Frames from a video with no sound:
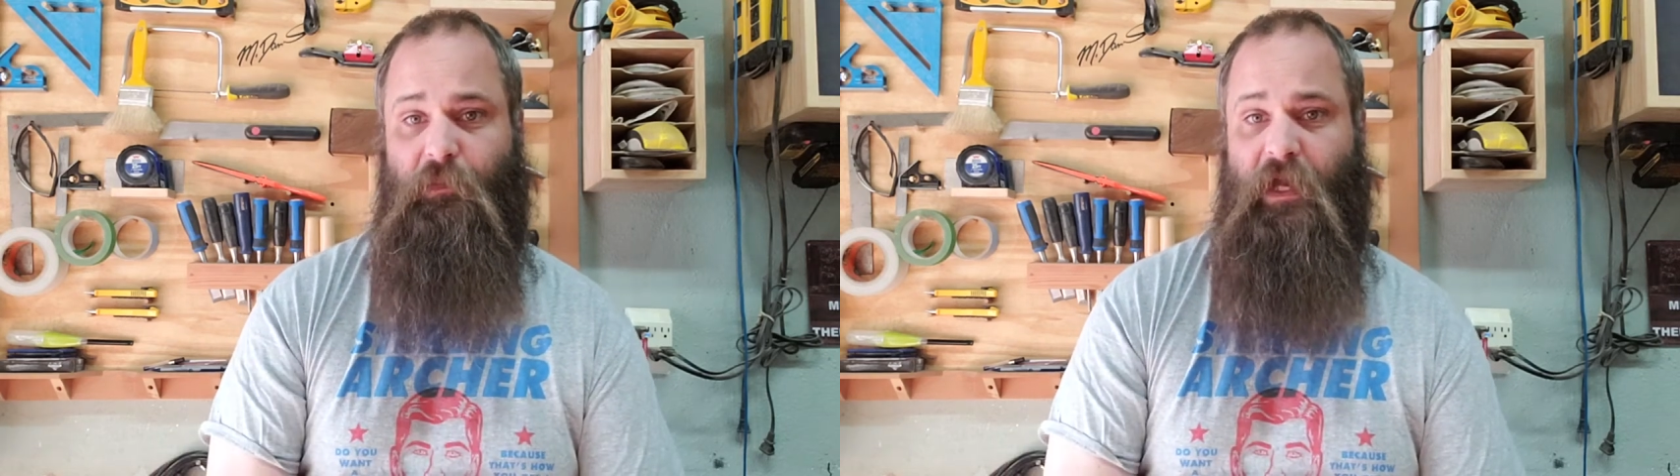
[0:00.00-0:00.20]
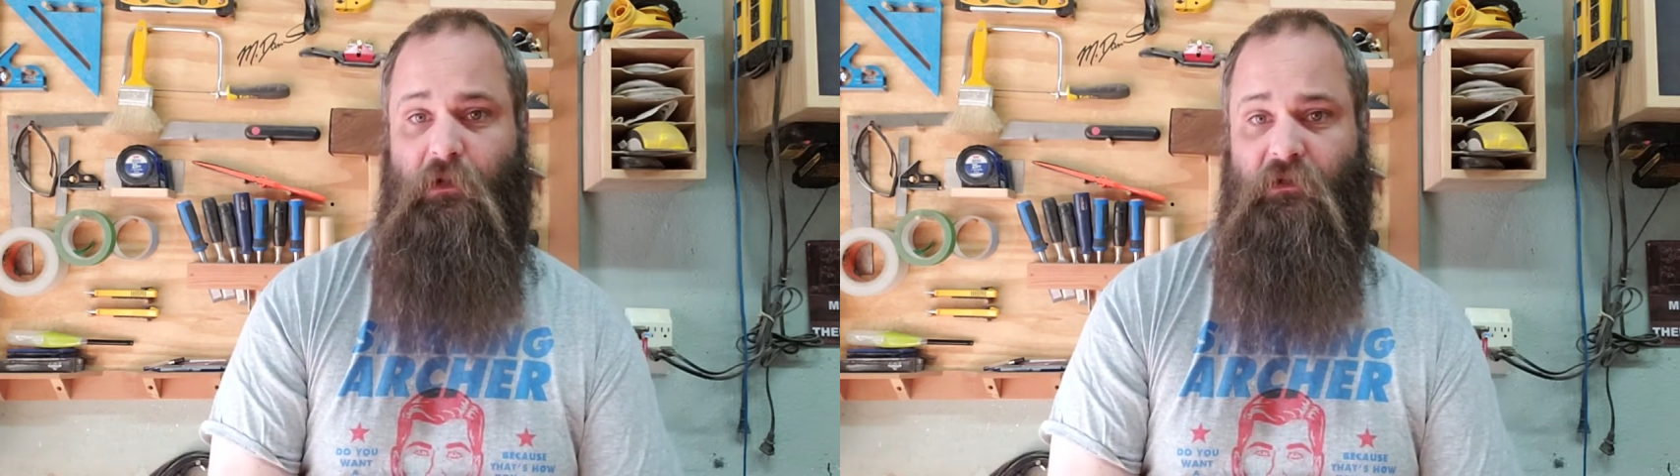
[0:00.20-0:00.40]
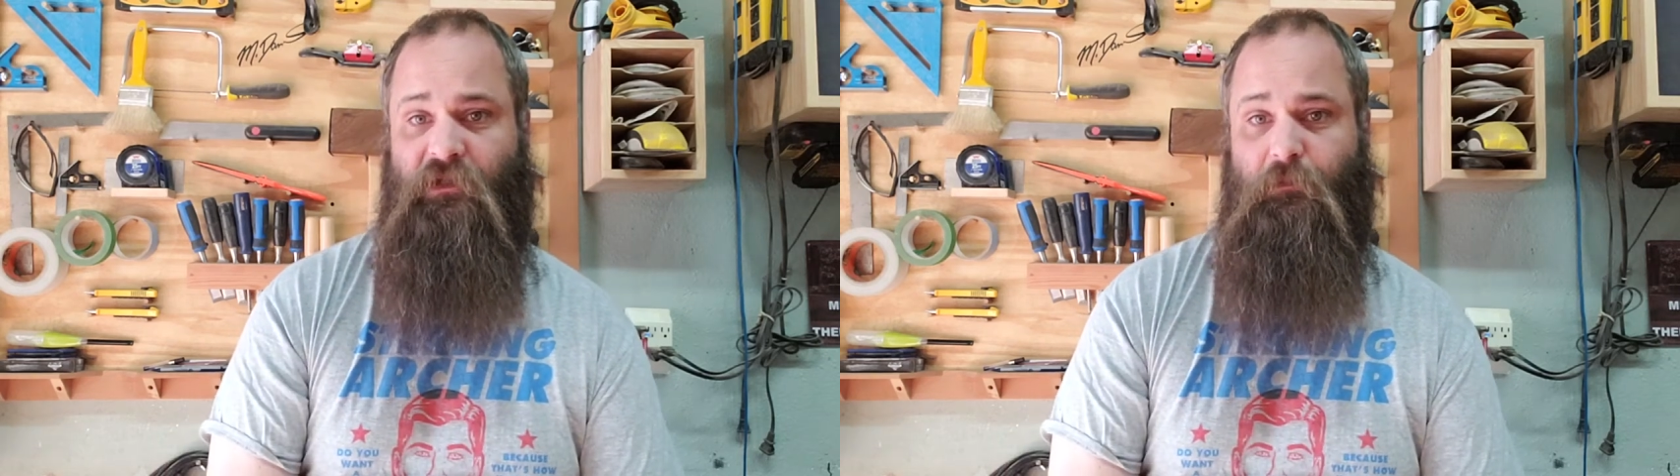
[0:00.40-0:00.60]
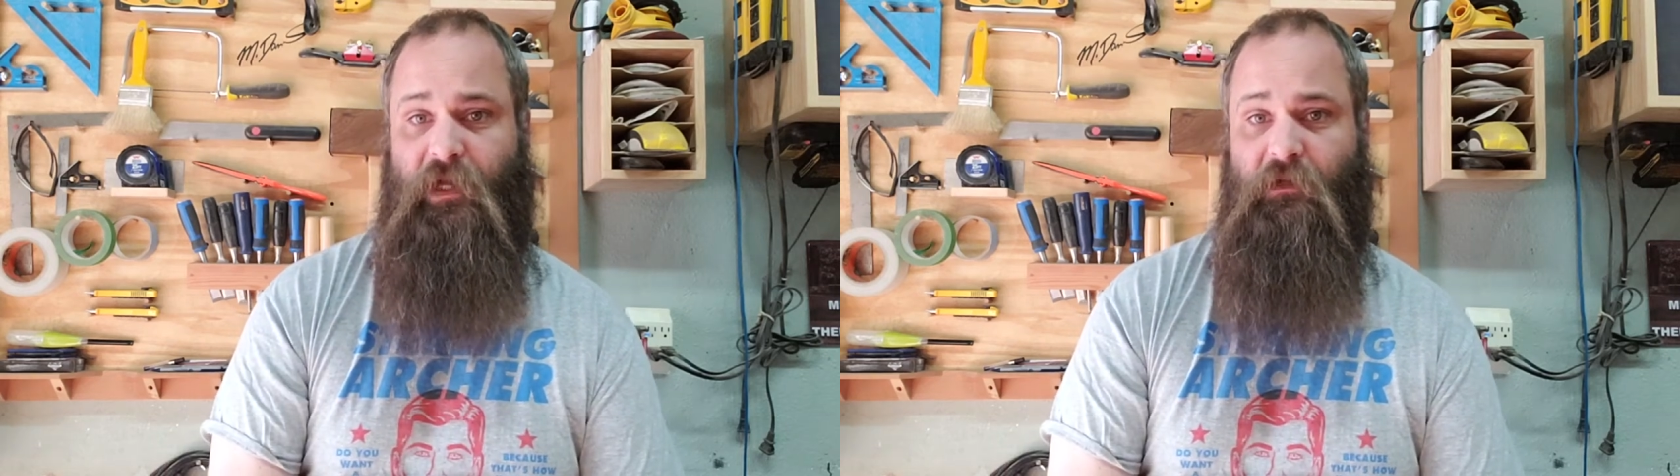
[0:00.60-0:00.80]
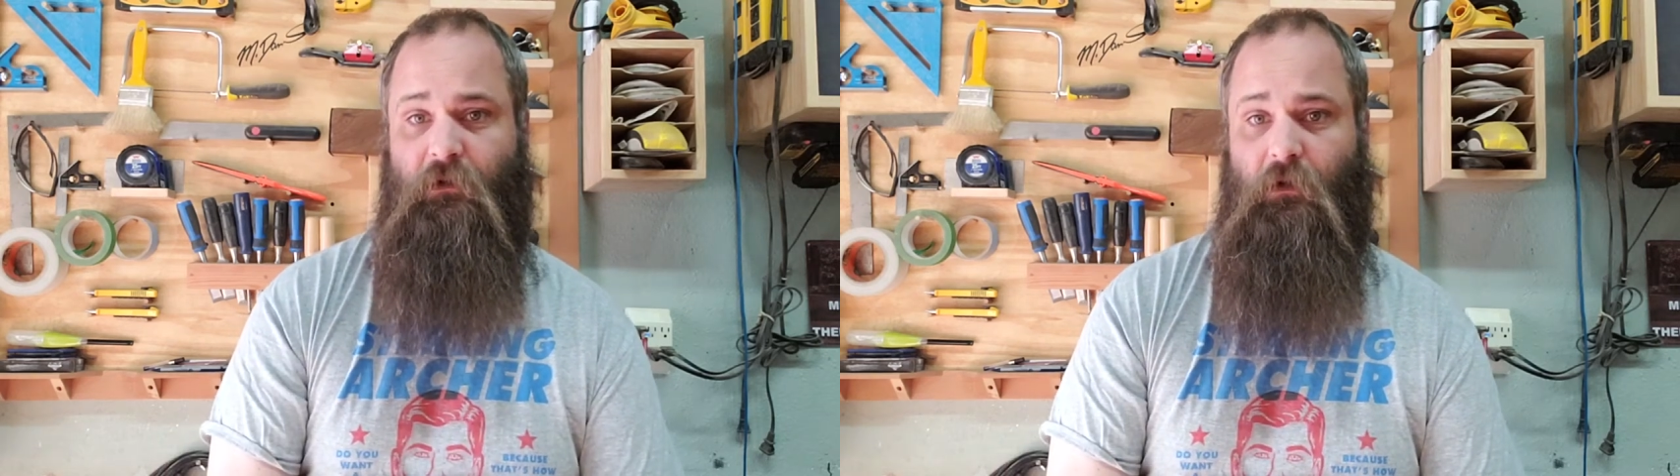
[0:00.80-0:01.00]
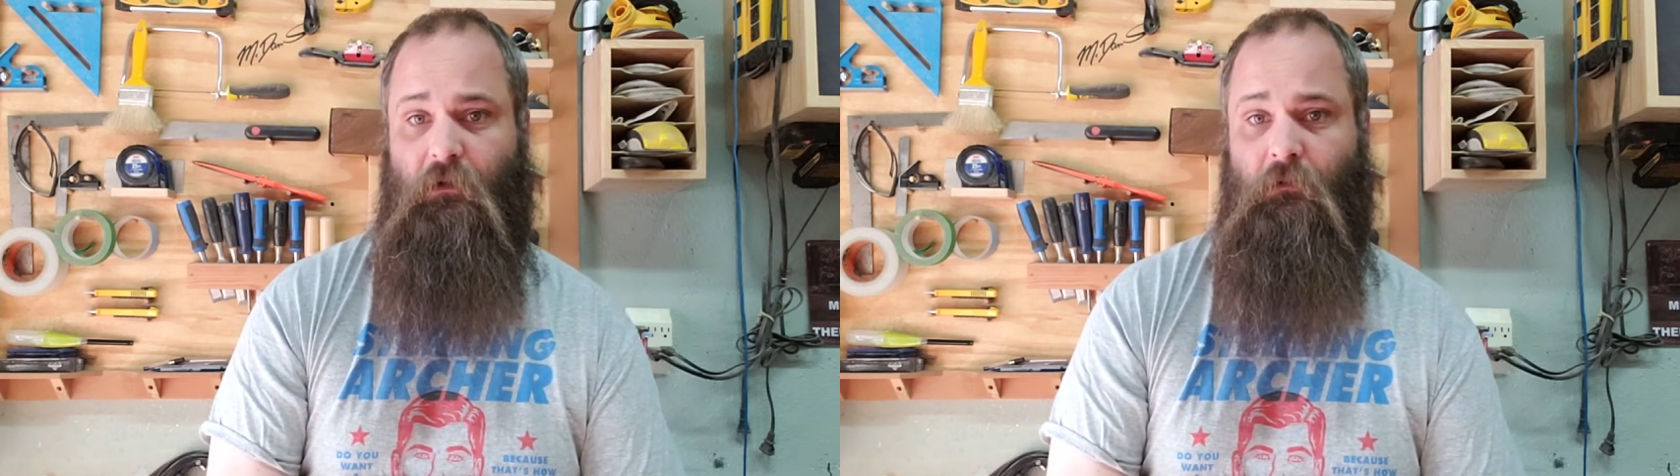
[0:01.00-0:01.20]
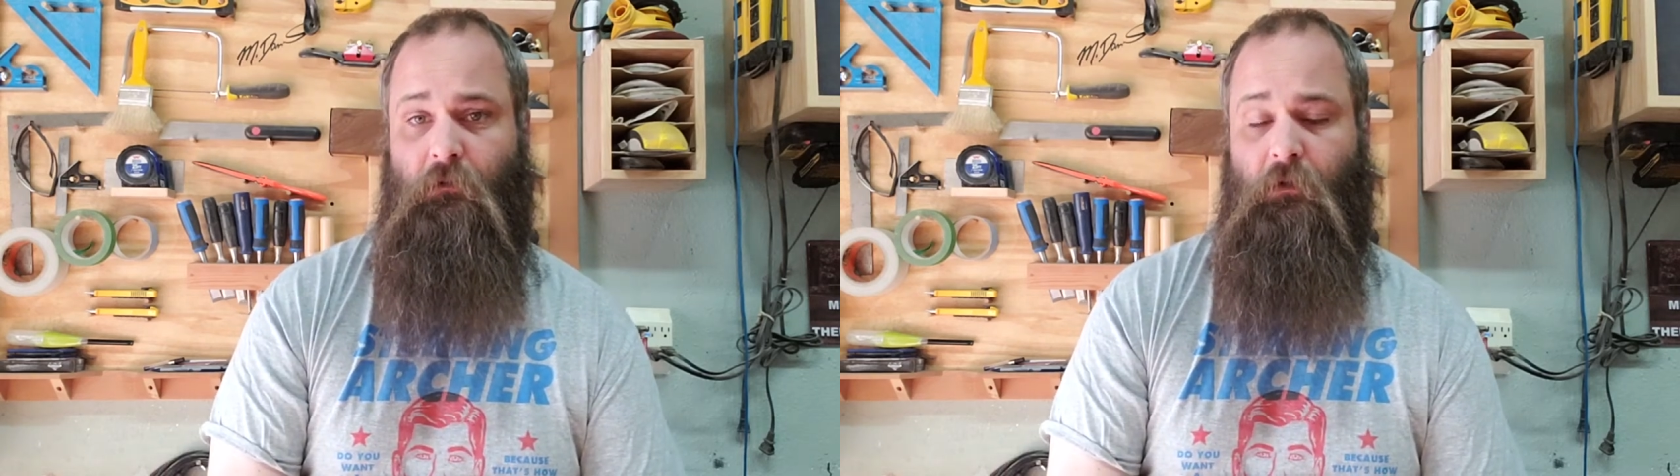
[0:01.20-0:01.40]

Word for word: panels to paint on